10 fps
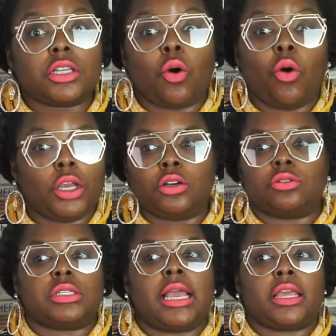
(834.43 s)

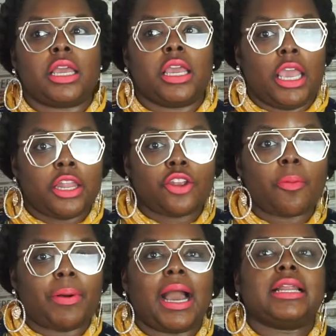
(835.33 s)
oils, like in your
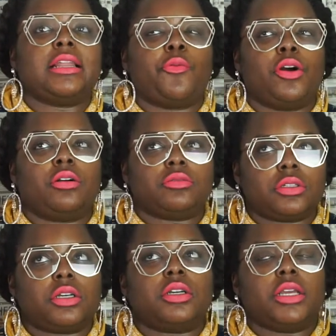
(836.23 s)
body. Well,
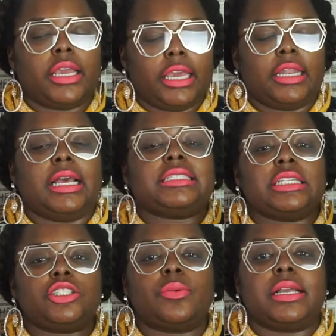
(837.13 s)
uh, it
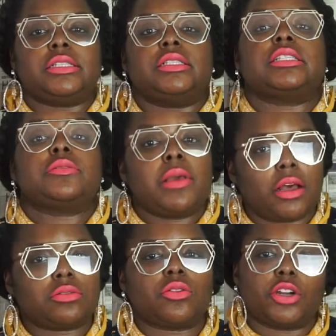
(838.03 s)
accentuates the
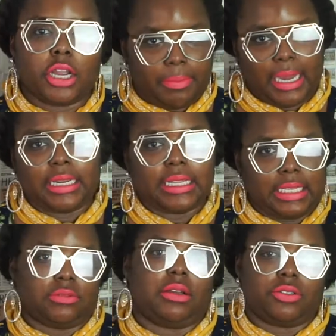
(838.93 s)
smells on your body.
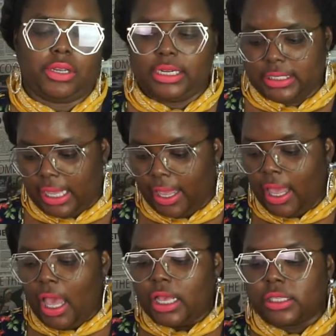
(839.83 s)
That's what I was trying to say.
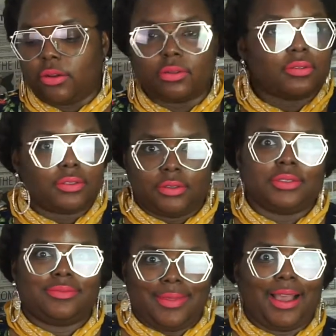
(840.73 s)
So,
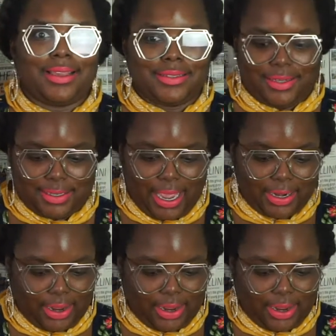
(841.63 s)
I get tongue tied,